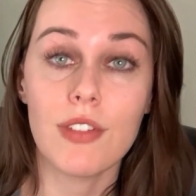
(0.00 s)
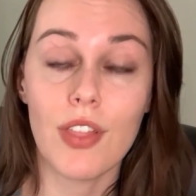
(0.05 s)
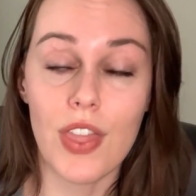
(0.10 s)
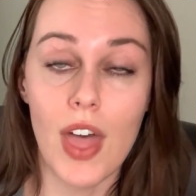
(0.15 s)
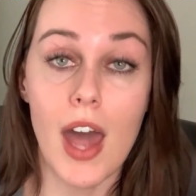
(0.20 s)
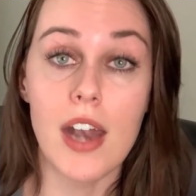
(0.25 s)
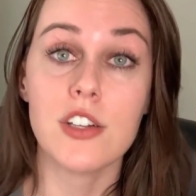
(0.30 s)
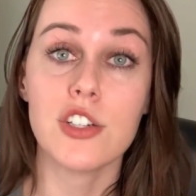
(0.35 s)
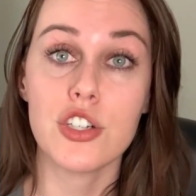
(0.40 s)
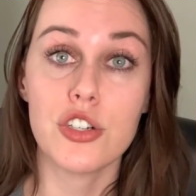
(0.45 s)

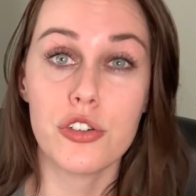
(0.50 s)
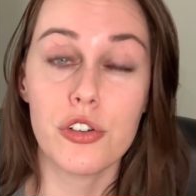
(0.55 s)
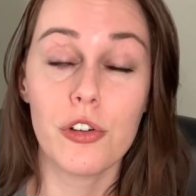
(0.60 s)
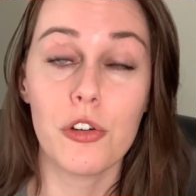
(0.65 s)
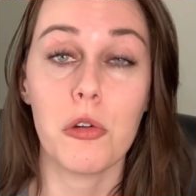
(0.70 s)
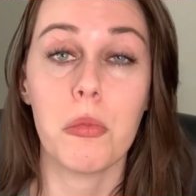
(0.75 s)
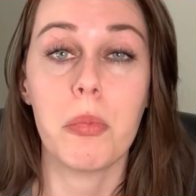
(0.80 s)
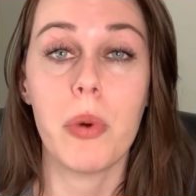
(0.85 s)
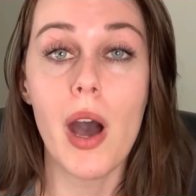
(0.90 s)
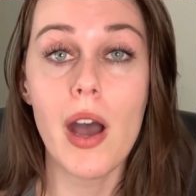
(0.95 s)
That is
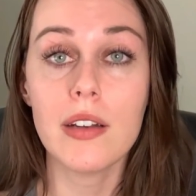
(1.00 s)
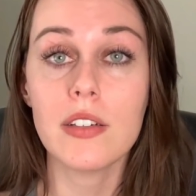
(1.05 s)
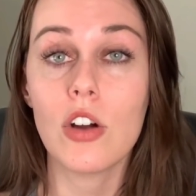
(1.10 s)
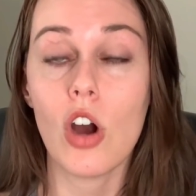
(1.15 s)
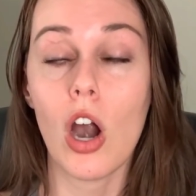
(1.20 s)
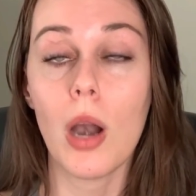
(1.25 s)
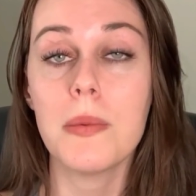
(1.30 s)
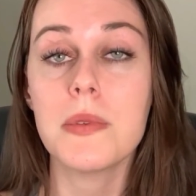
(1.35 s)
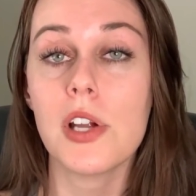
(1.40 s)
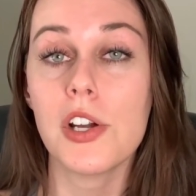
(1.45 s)
true, but
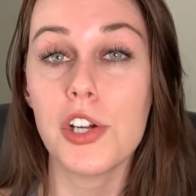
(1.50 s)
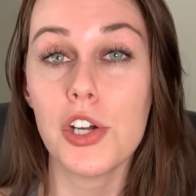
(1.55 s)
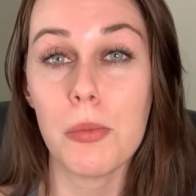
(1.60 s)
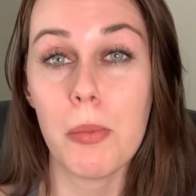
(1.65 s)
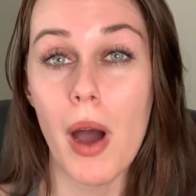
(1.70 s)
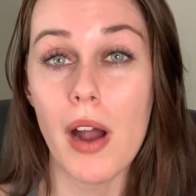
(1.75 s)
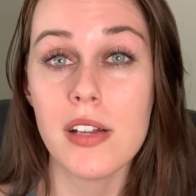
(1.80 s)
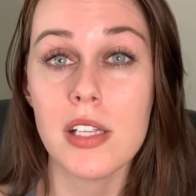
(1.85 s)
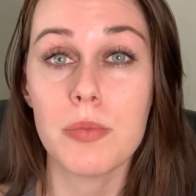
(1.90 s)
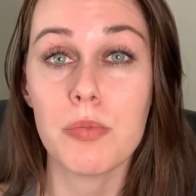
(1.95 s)
carbs are your
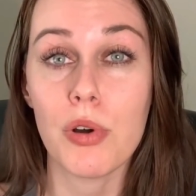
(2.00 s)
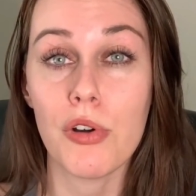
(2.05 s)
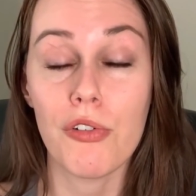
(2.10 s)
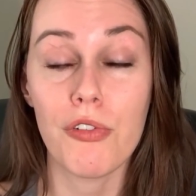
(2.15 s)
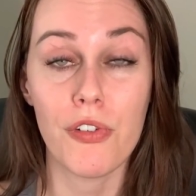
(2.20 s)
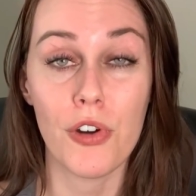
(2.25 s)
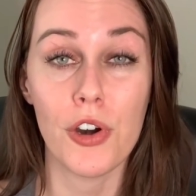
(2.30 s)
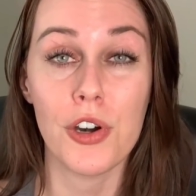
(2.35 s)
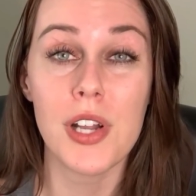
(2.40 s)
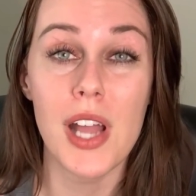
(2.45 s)
body's
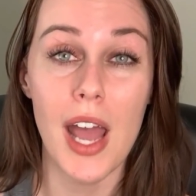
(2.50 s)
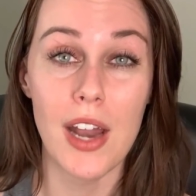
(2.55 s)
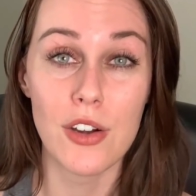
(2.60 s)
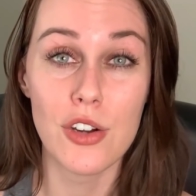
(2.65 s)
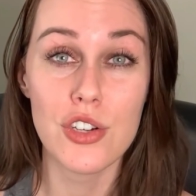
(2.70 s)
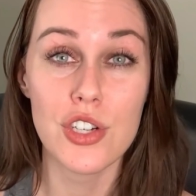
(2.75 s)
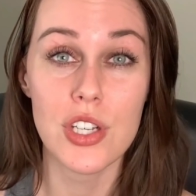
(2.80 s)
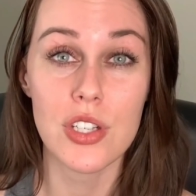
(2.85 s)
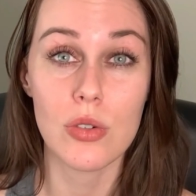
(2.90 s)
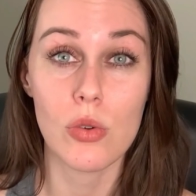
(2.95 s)
preferred
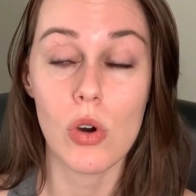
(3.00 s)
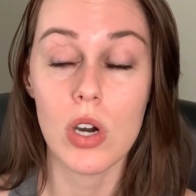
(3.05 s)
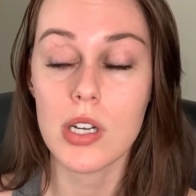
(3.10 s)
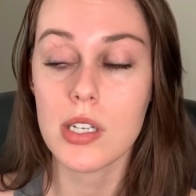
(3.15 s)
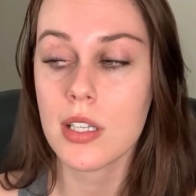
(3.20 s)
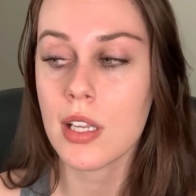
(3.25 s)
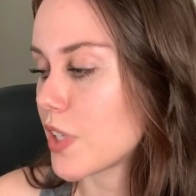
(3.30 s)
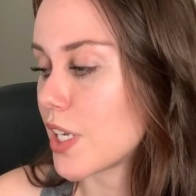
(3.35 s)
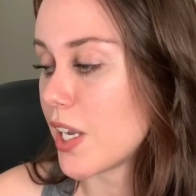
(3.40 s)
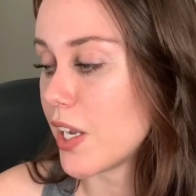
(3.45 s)
energy
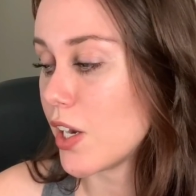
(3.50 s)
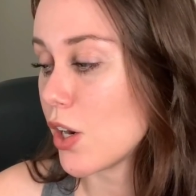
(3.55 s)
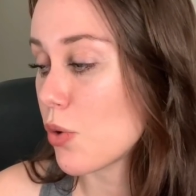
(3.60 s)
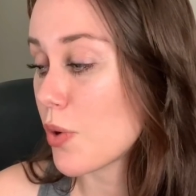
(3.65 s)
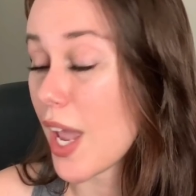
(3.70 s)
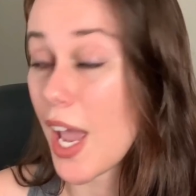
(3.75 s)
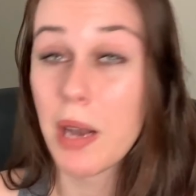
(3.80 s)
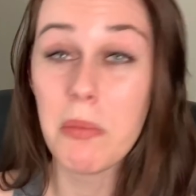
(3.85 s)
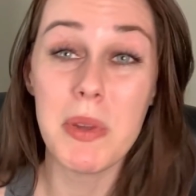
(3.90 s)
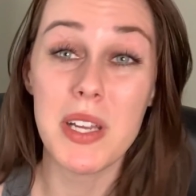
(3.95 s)
source. Keto
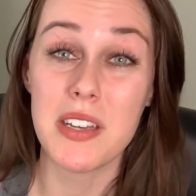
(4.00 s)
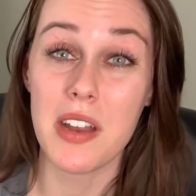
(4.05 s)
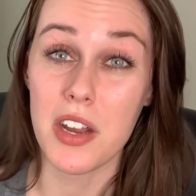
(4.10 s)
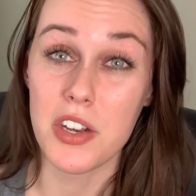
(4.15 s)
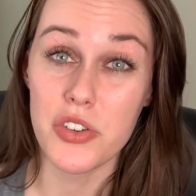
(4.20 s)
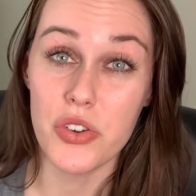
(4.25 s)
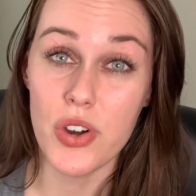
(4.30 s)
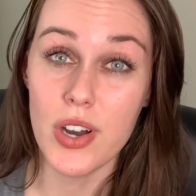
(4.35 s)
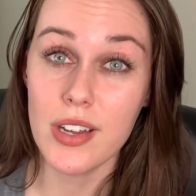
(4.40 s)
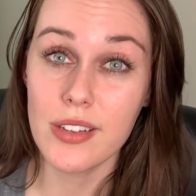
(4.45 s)
can be
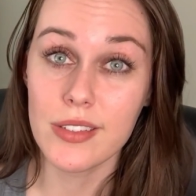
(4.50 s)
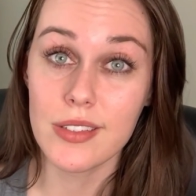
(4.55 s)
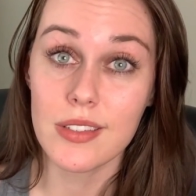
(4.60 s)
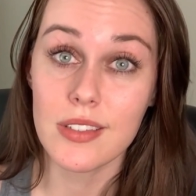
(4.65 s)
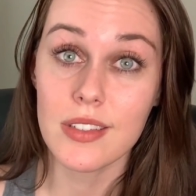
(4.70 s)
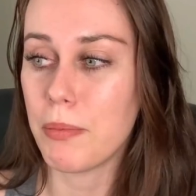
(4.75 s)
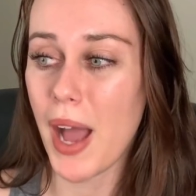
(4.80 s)
dangerous.